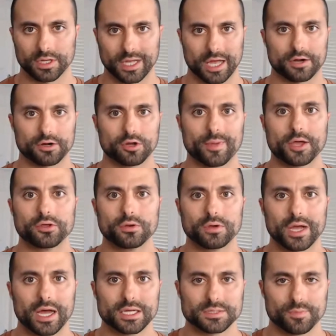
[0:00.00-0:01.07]
Like, I don't know about you
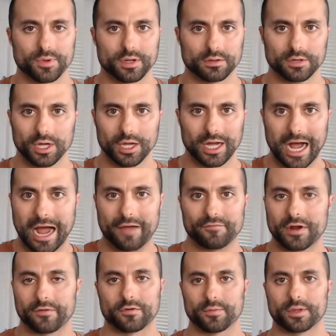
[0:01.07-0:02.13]
guys, but
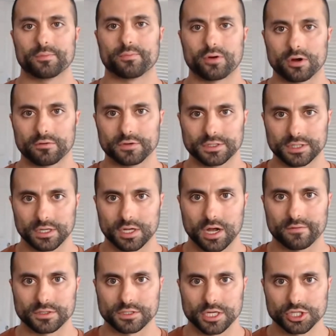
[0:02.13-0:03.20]
I've never been pervy to a
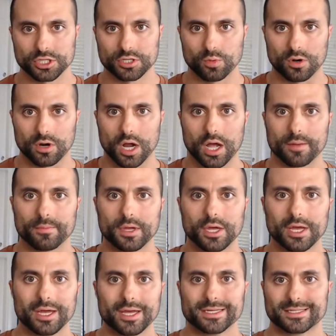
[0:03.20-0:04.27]
conversation where I'm
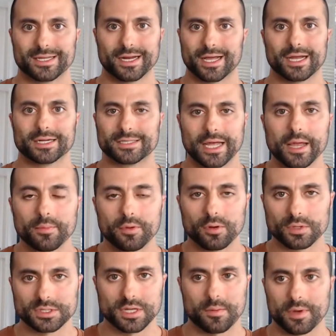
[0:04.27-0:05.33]
sitting at a
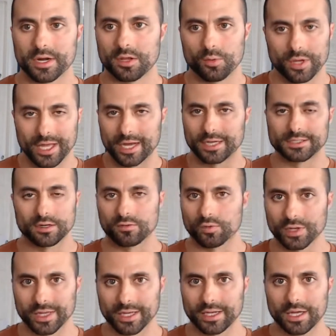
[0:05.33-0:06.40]
table with somebody, we get into a
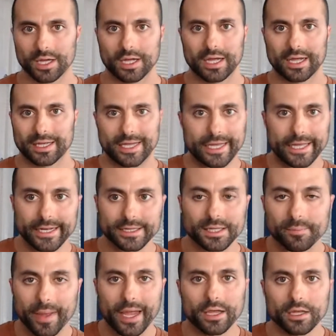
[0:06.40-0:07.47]
really heated
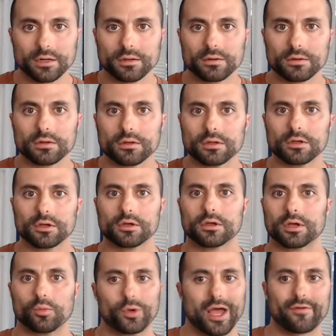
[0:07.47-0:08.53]
debate,
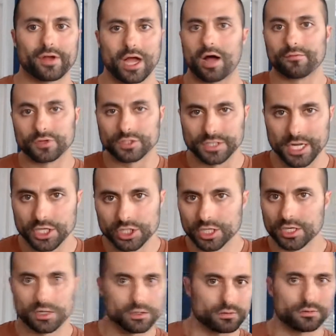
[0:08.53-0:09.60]
we have a
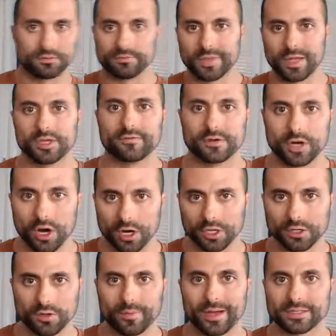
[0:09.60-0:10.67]
conversation maybe even
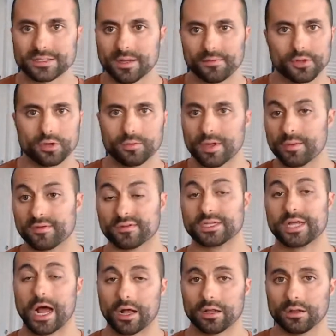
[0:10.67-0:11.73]
argue about something, maybe
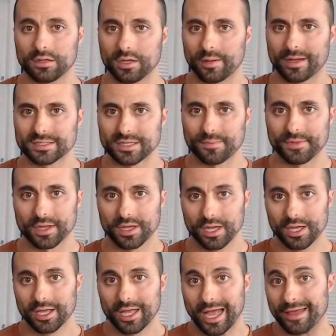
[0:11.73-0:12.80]
even yell about something.
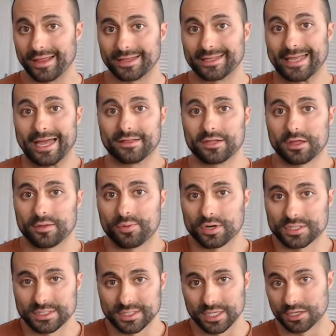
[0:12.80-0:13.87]
And at the end, the other
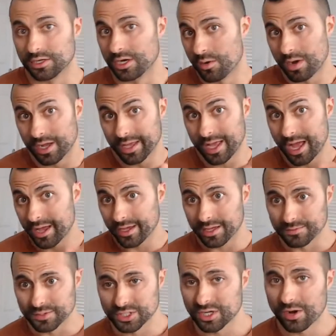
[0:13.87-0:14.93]
person's like, you know what, guy,
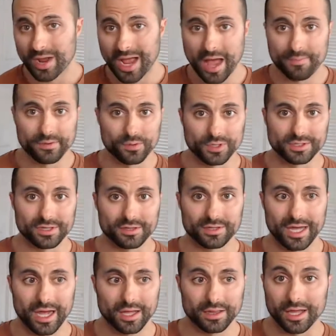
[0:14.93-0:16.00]
I'm so happy we did
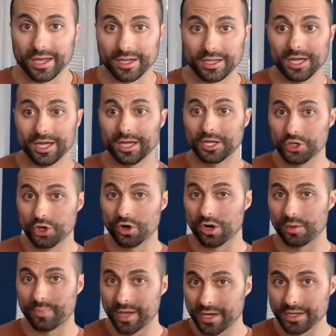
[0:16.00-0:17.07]
that. Like,
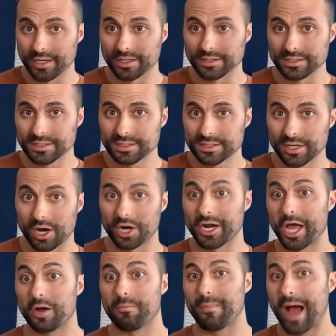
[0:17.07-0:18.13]
your opinions are
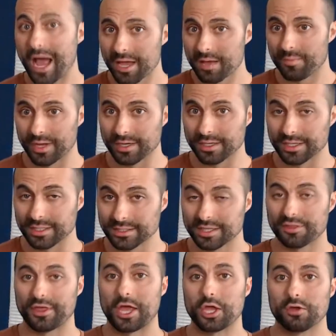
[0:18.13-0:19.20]
now my
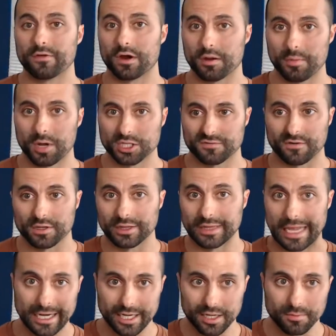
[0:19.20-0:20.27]
opinions. Thank you very much for
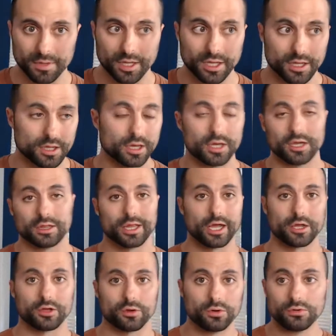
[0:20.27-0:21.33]
enlightening me.
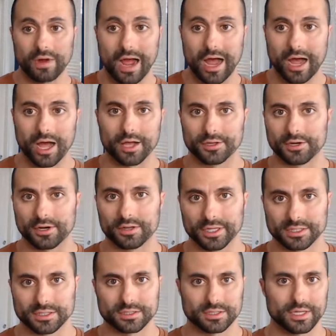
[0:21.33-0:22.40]
Like, hoorah, you know,
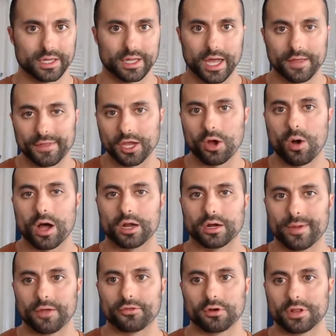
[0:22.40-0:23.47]
let's, and they go on
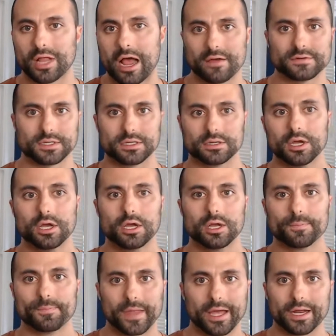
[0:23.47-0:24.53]
about their lives and,
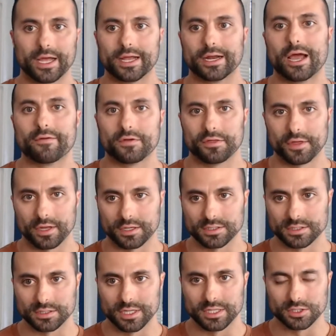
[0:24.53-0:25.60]
and, and everything
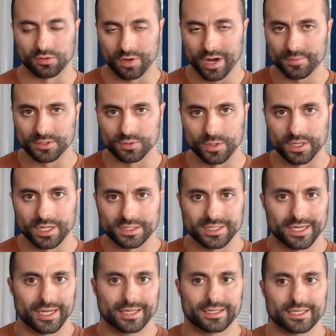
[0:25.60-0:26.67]
is, is great between us.
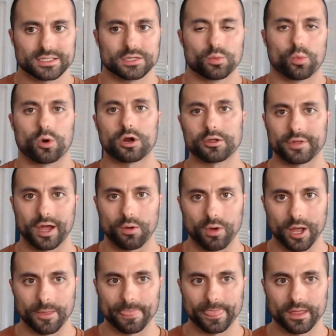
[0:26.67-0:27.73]
Like, it doesn't work that
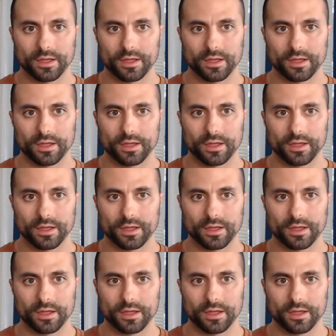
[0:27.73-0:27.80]
way.